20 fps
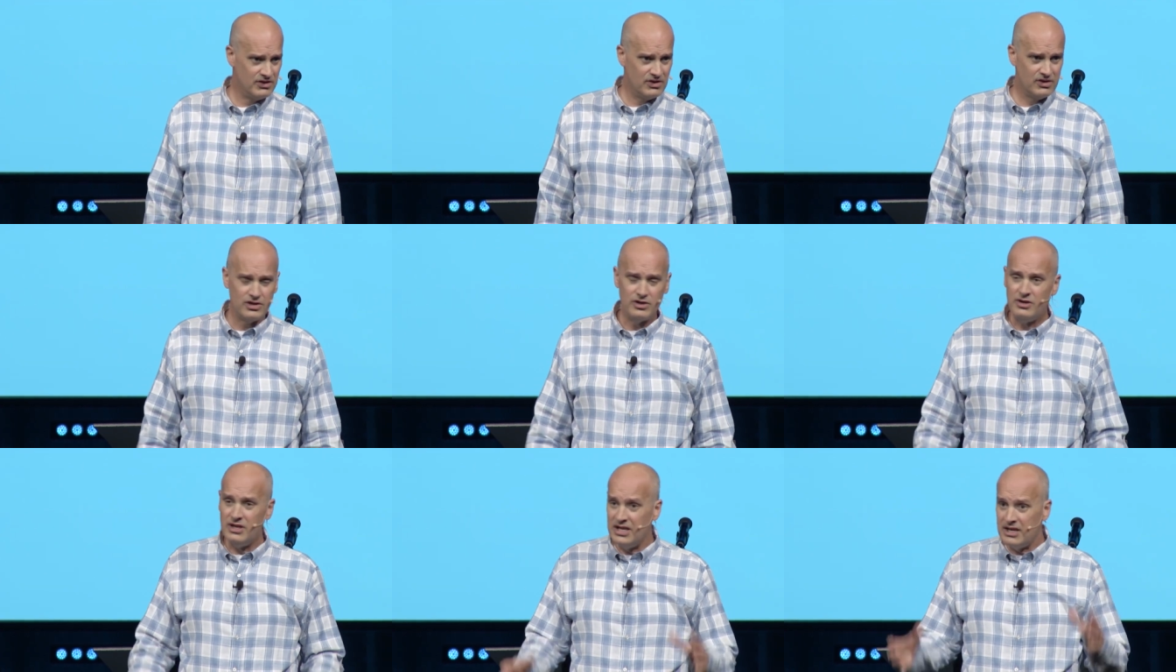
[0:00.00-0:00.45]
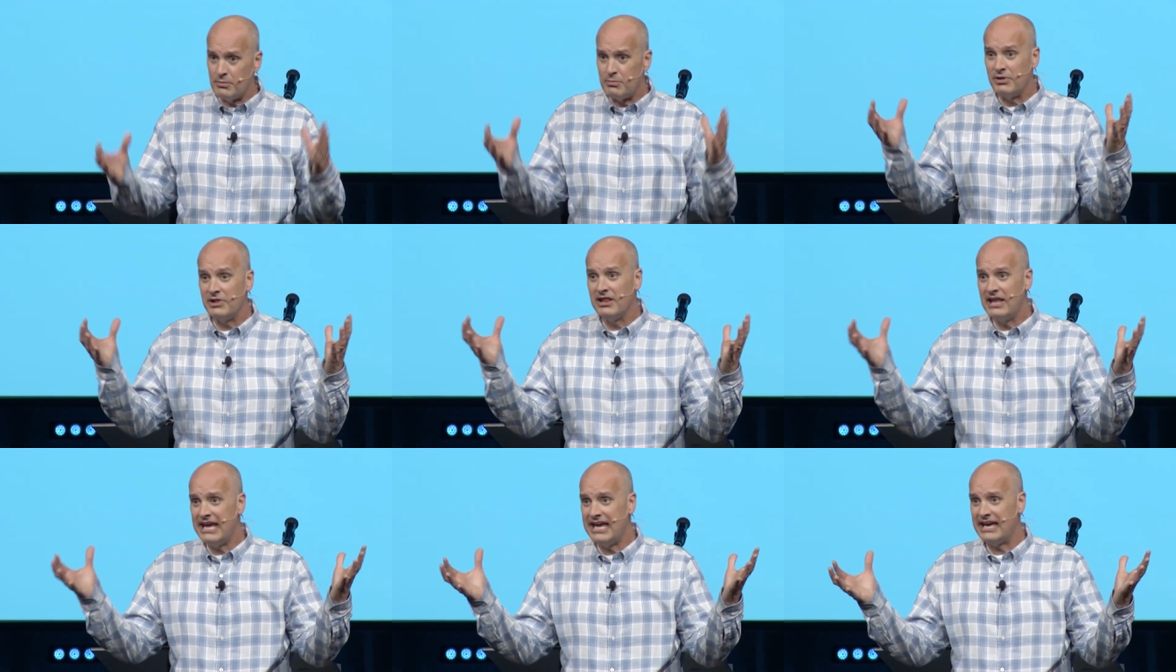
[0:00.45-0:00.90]
You need a
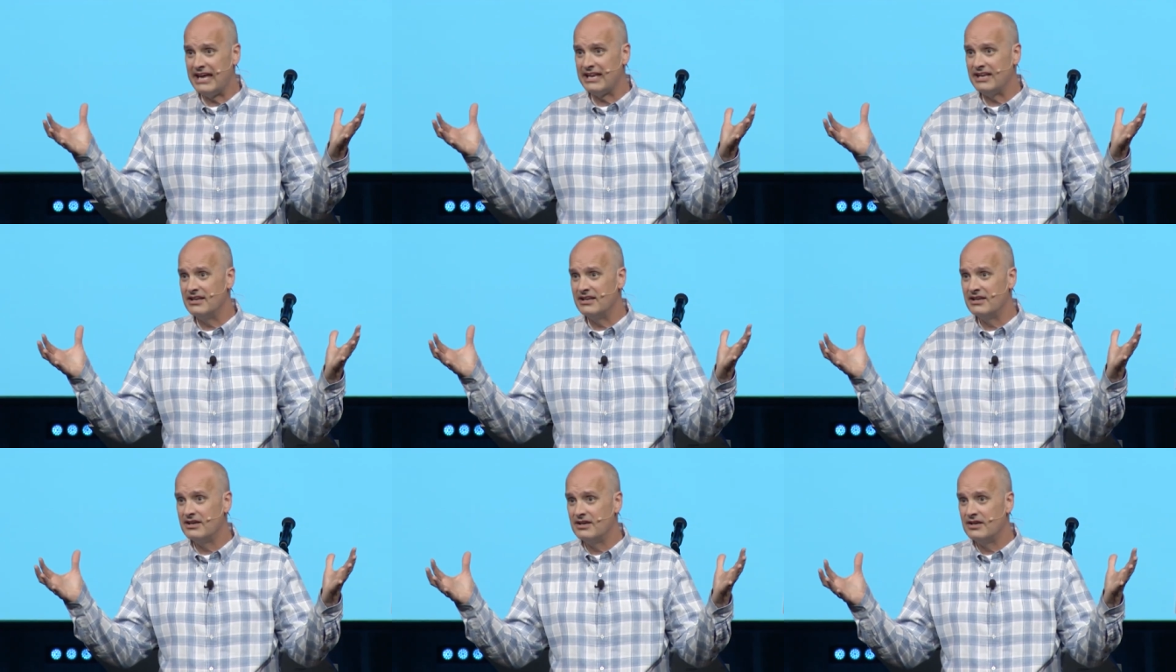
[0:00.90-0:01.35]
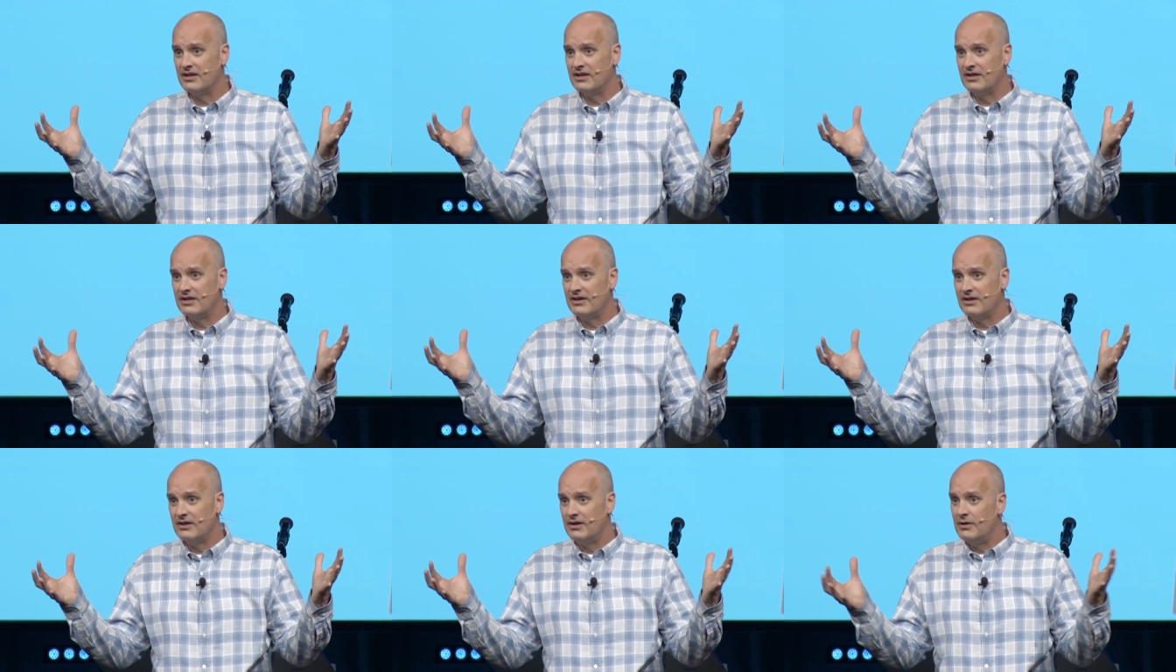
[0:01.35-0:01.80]
plan.
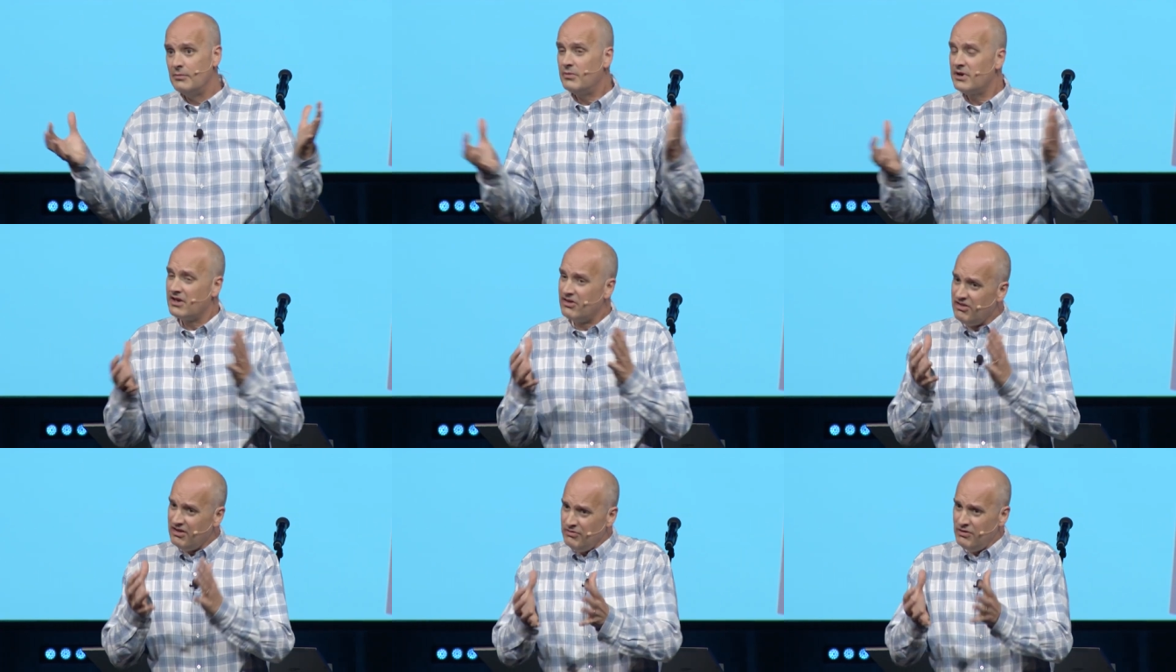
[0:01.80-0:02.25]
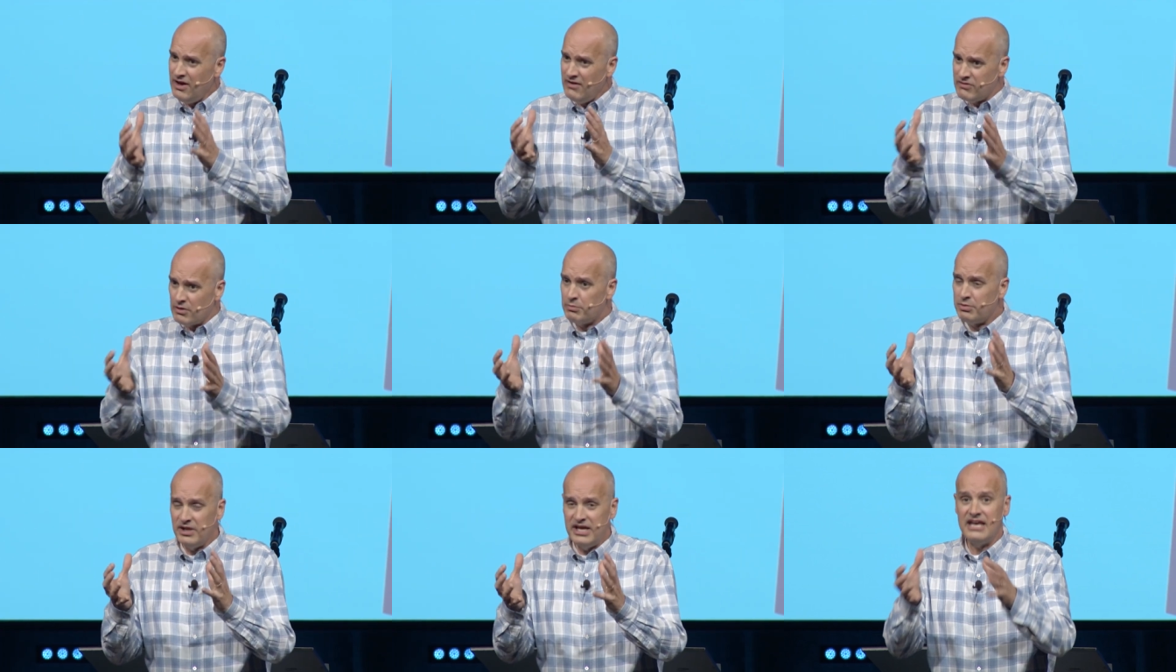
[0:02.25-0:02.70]
Because if you have
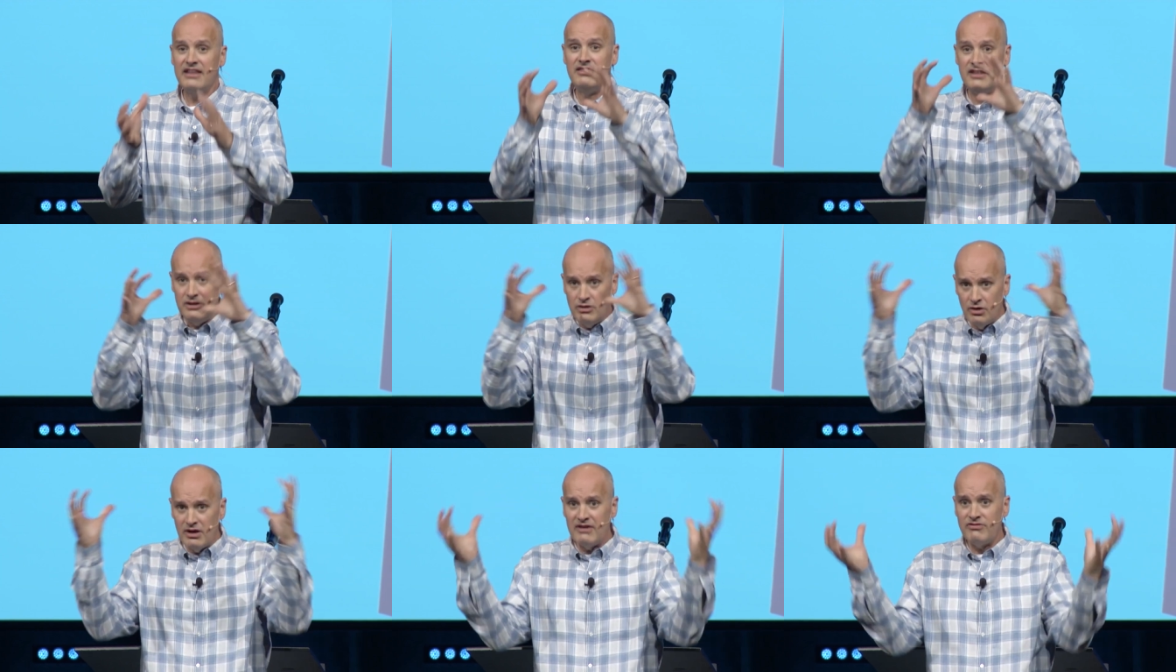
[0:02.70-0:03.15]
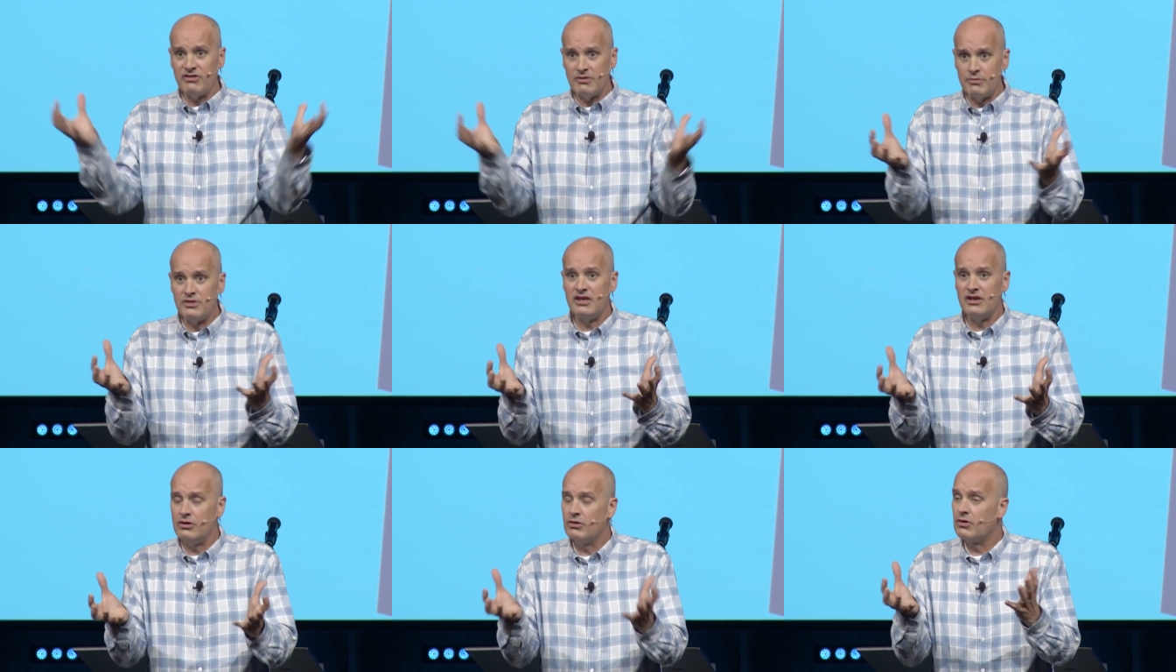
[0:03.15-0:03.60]
a plan, then you'll have
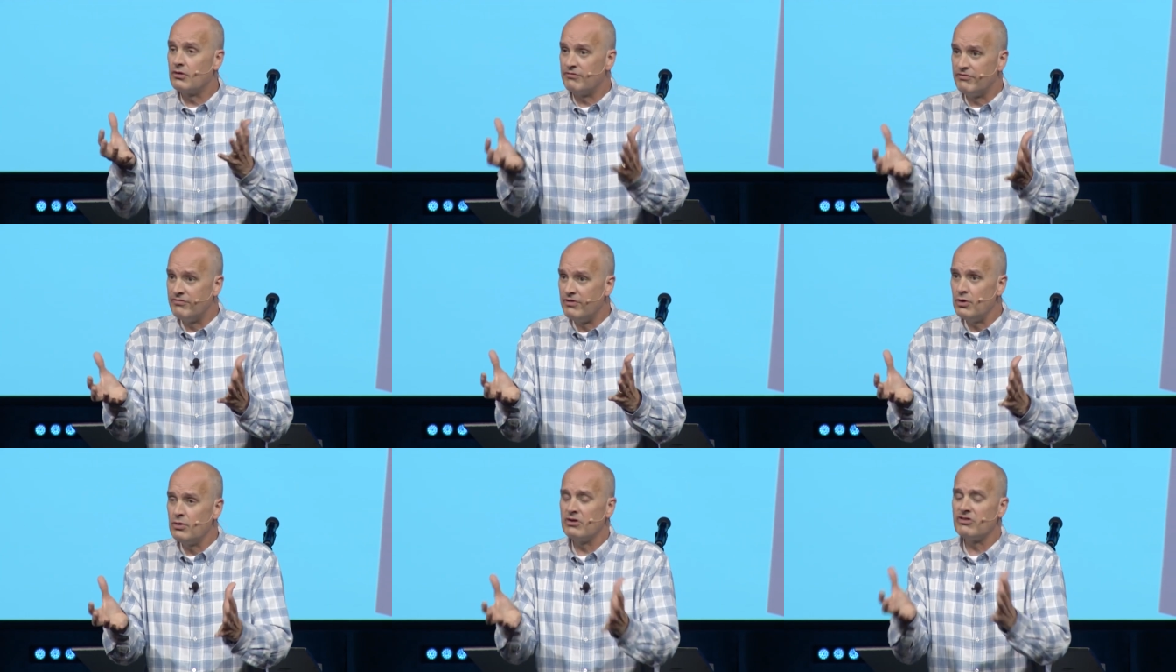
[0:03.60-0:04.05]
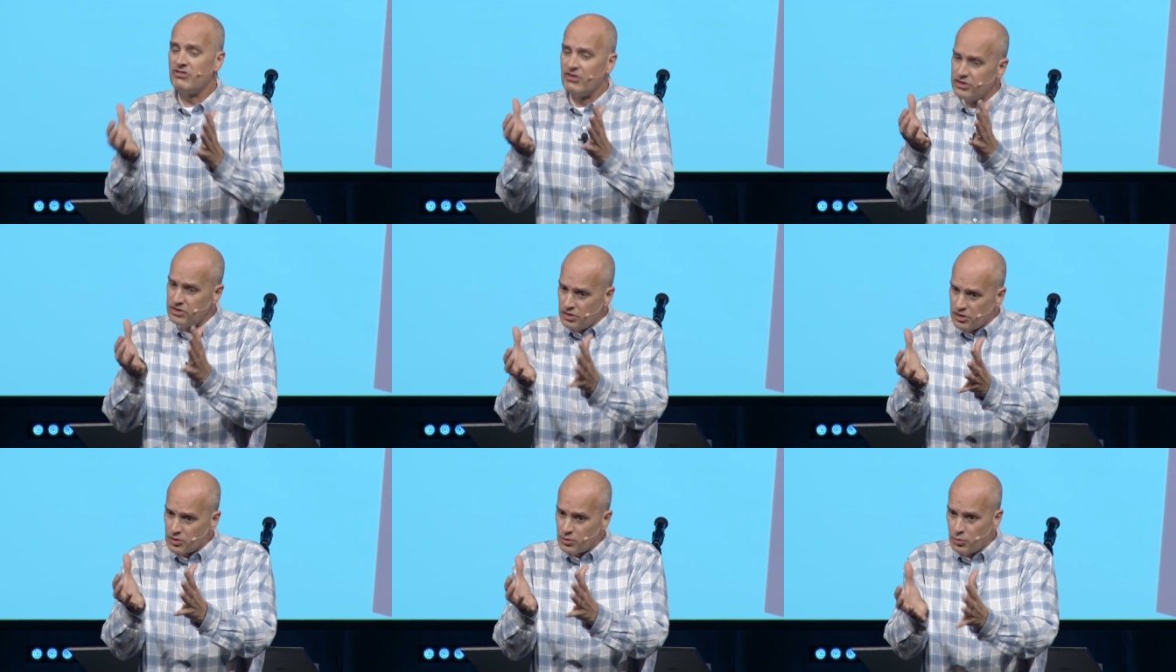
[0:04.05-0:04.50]
something you can focus
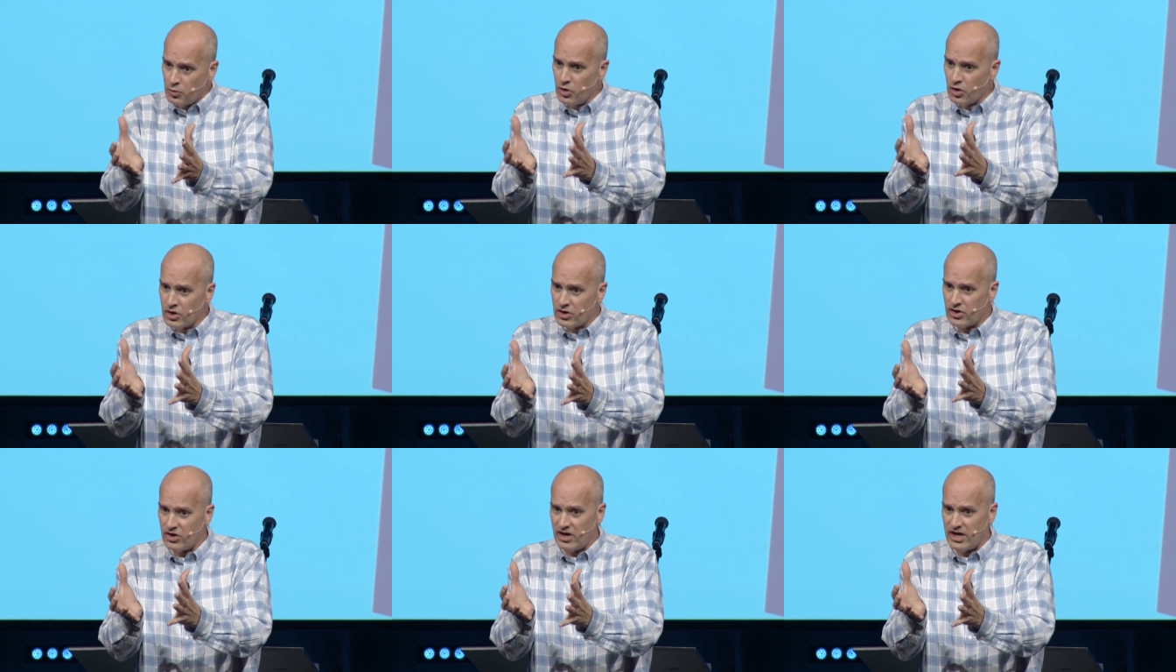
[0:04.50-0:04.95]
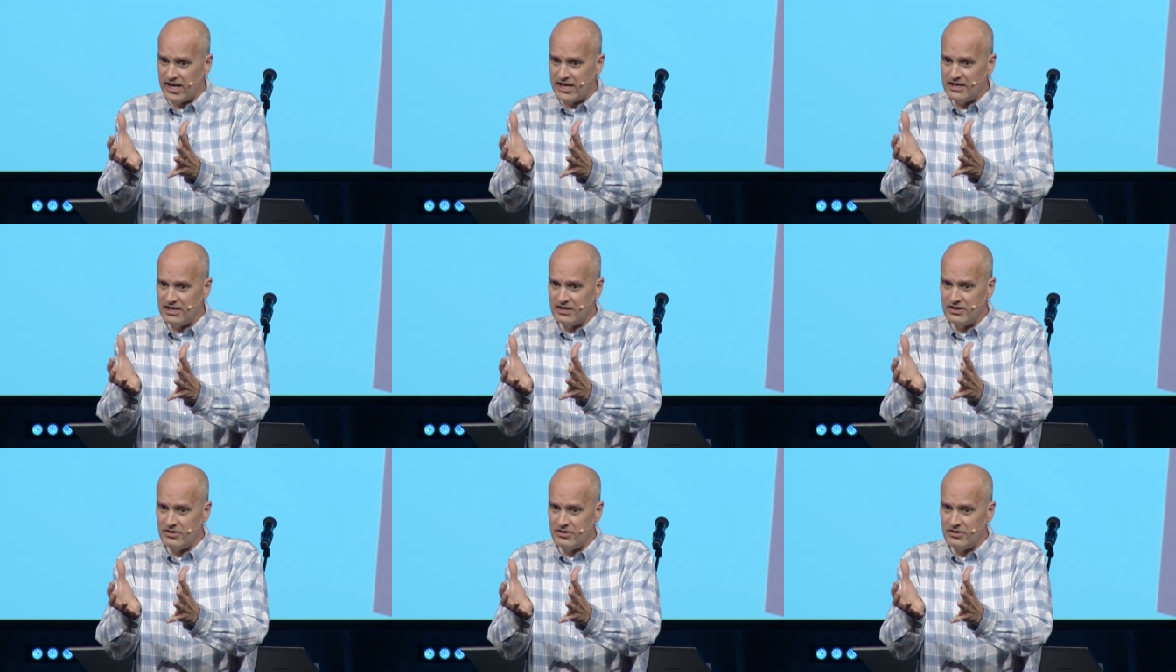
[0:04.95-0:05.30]
on, you can work on.